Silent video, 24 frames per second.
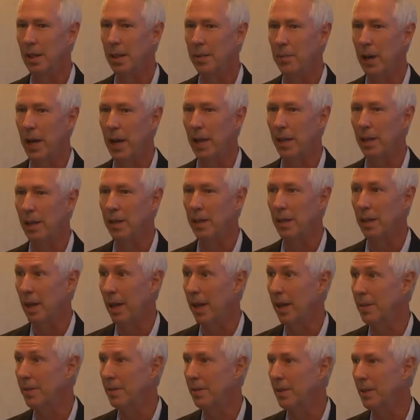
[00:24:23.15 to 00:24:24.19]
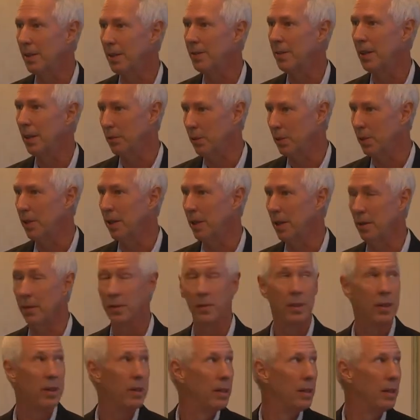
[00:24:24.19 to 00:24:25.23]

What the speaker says: back in the last several years.